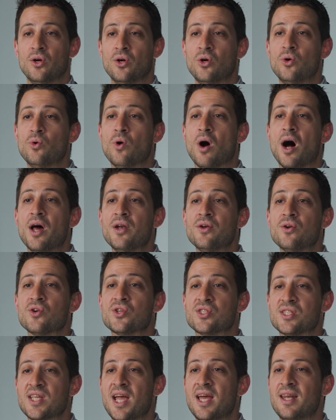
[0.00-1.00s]
who
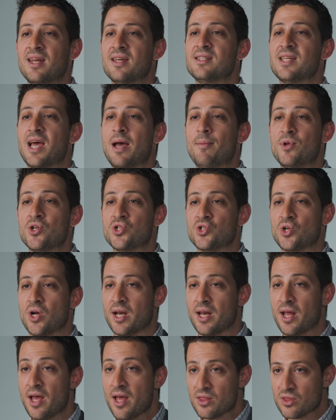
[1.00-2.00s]
understand and
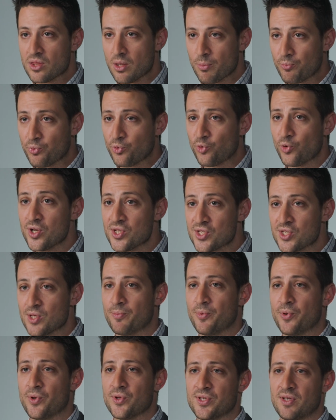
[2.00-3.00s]
demonstrate the
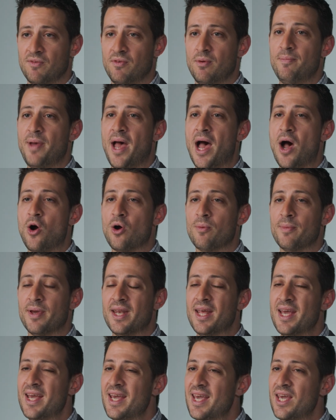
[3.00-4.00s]
principles of
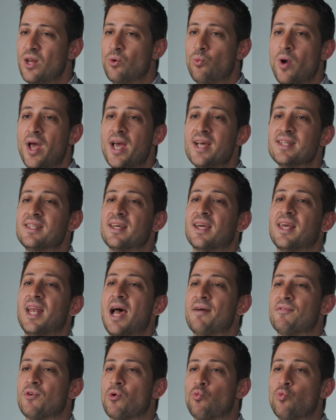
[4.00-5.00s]
empowerment in ways that can
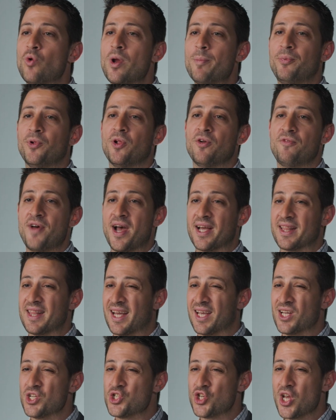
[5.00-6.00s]
have a ripple effect that
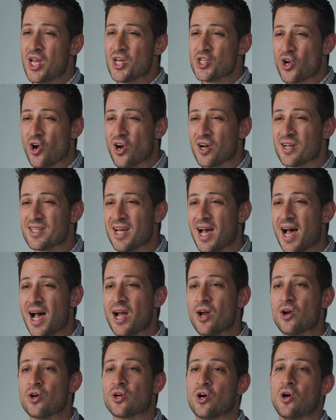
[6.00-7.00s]
can change our
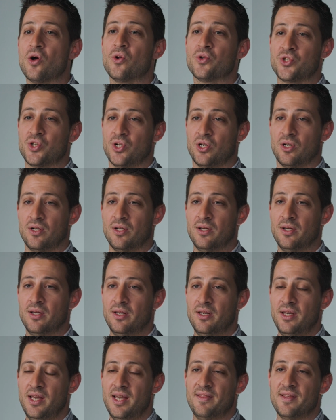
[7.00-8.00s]
entire culture
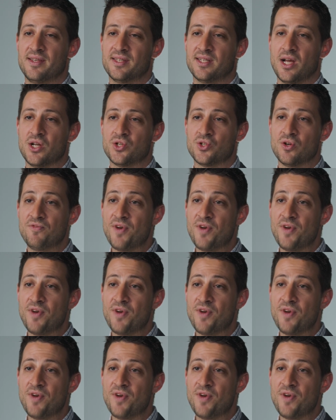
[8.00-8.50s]
in this country.